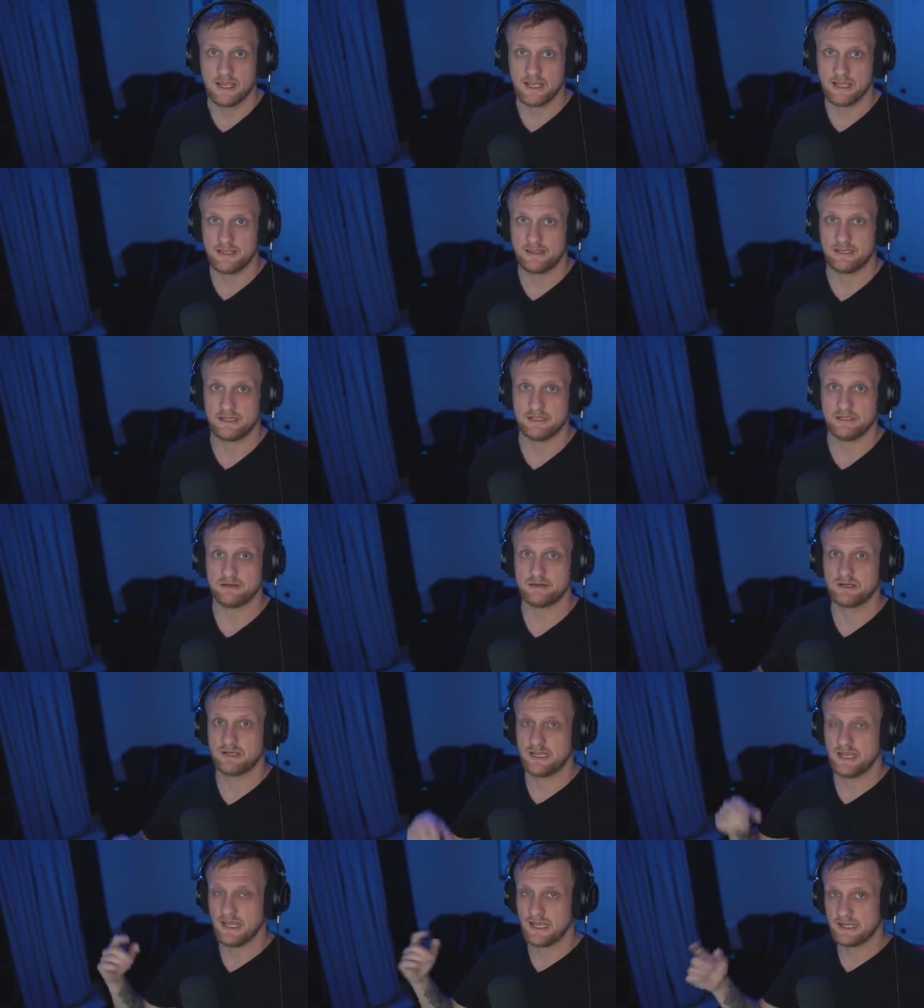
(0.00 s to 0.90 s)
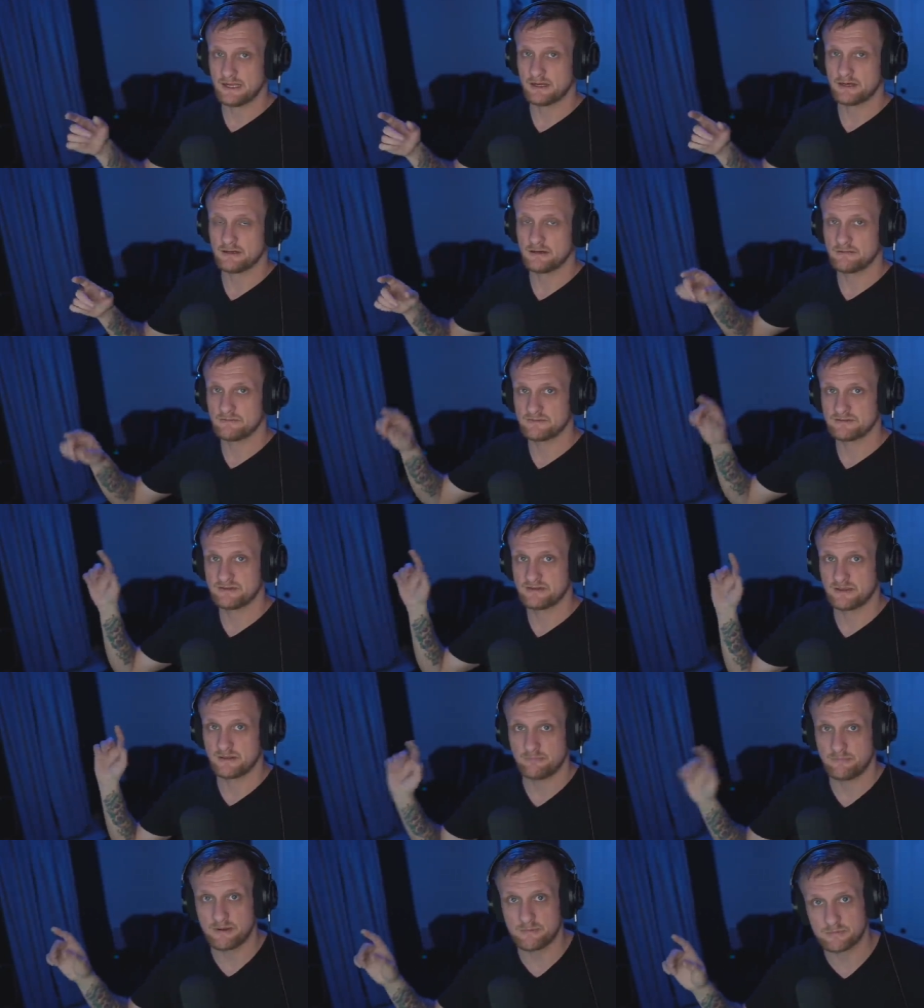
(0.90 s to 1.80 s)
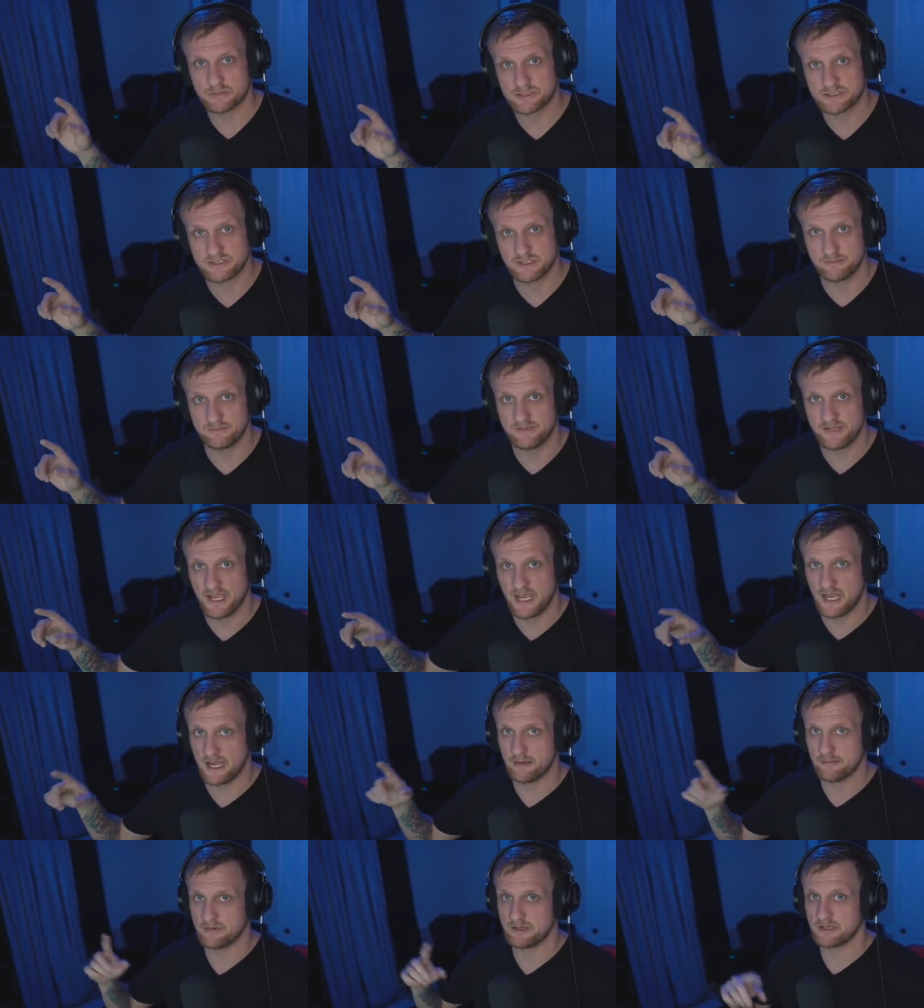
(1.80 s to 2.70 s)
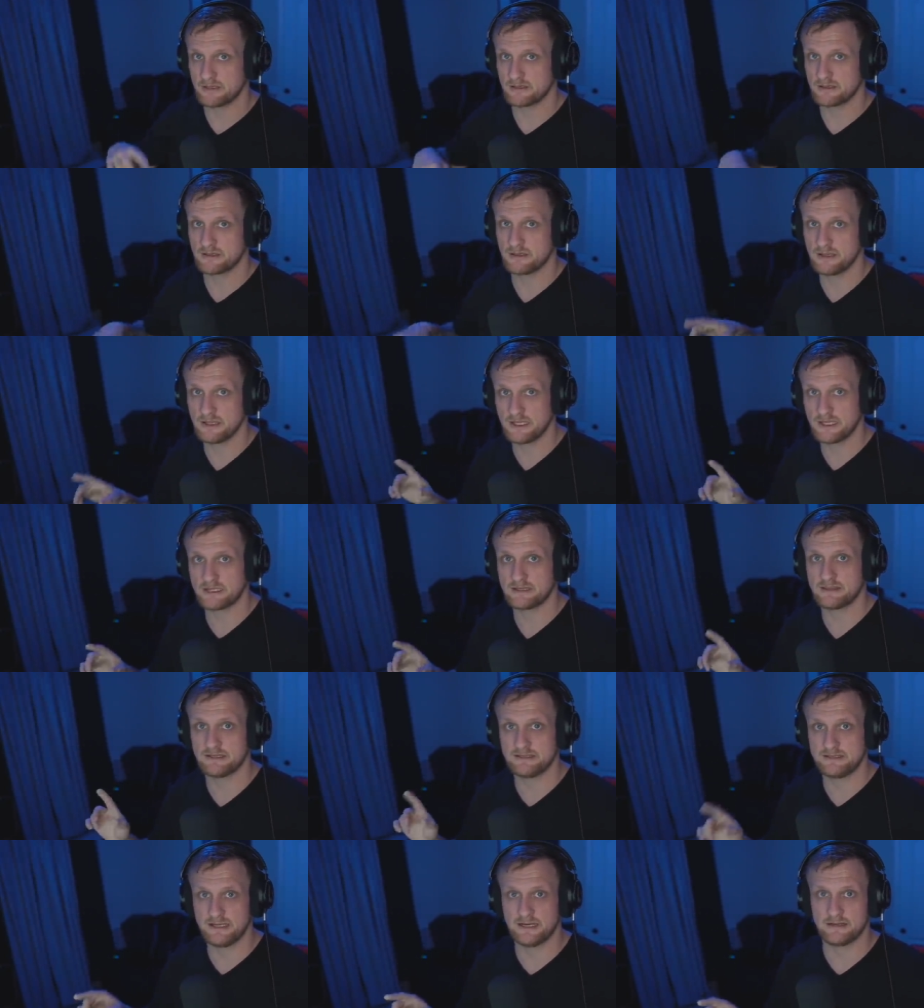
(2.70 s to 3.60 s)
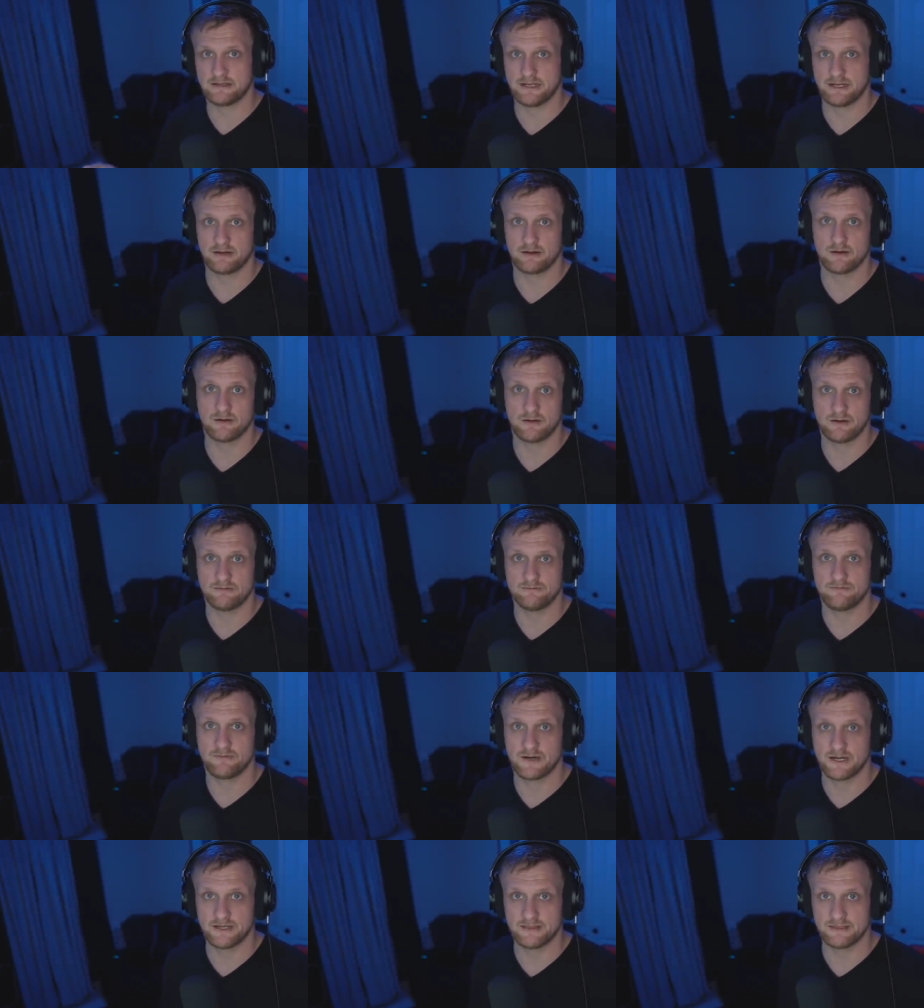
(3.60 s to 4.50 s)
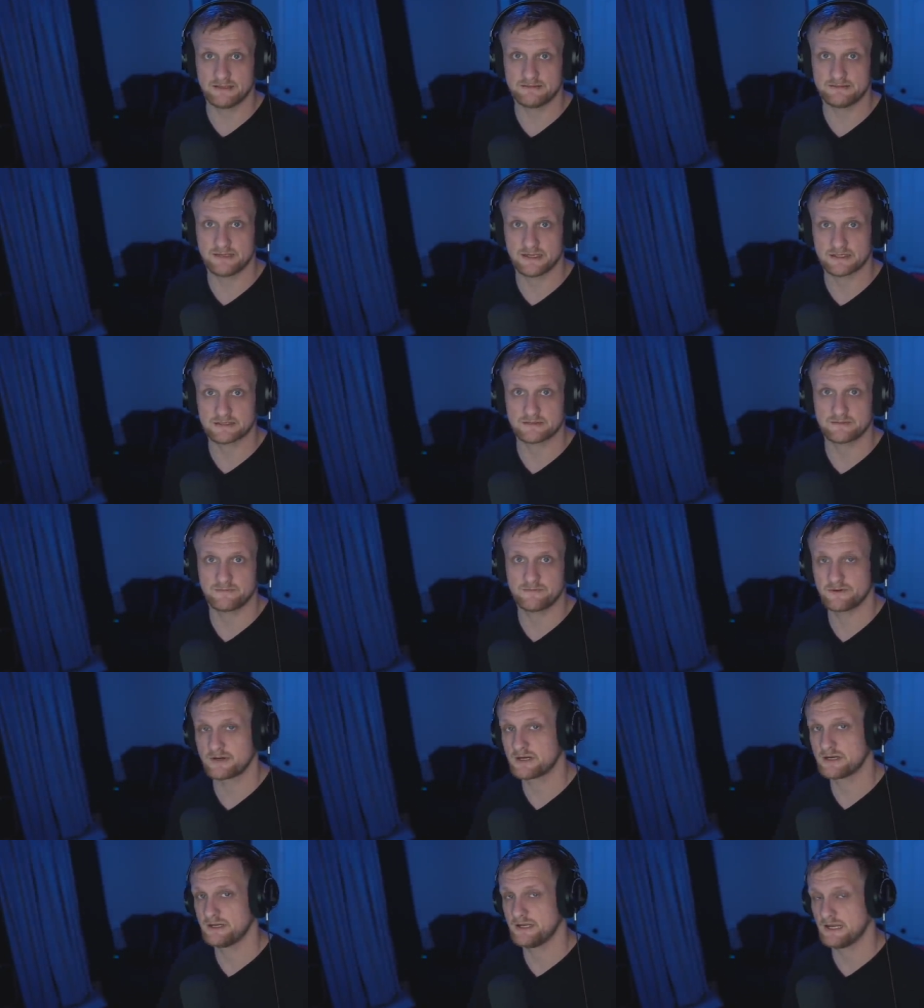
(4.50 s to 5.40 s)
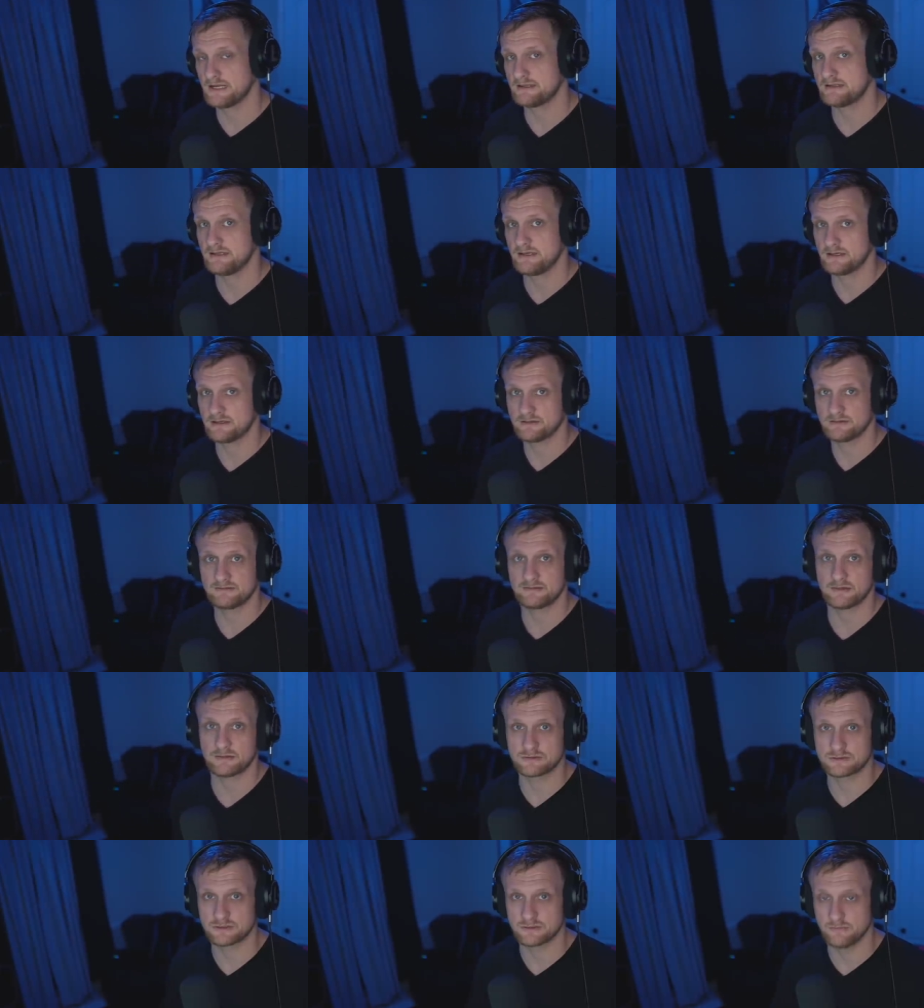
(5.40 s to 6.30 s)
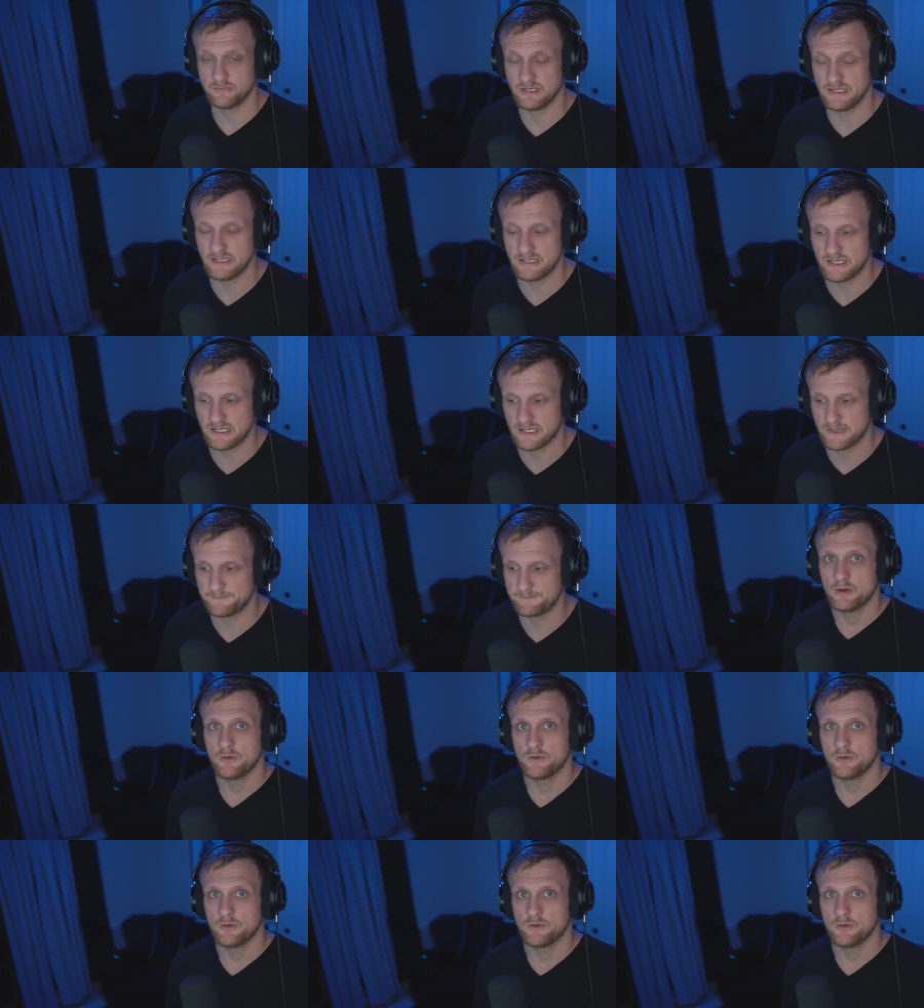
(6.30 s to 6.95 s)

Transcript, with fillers: and then you can head on over to the membership tab, click the down arrow, and find the section for connecting on social media.